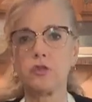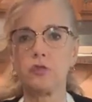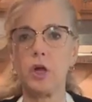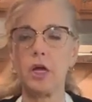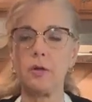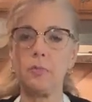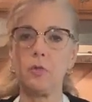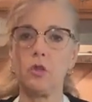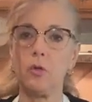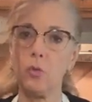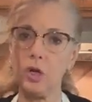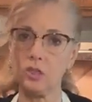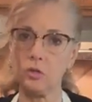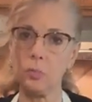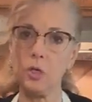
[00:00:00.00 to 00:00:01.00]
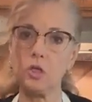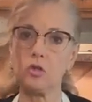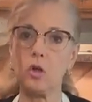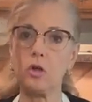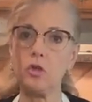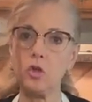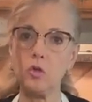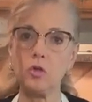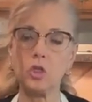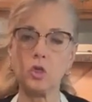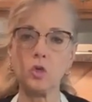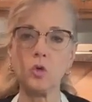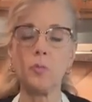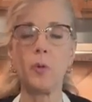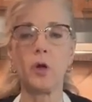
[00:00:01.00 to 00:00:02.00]
find the recipes on
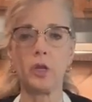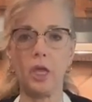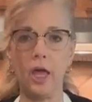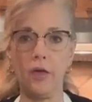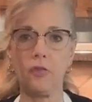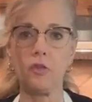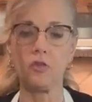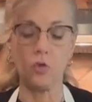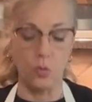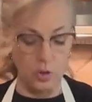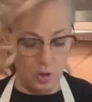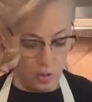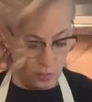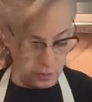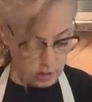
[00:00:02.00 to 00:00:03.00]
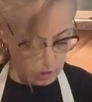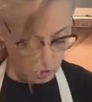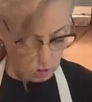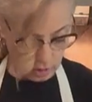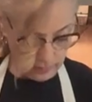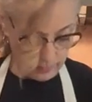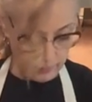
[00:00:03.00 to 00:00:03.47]
YouTube on Kathy's Creole Kitchen.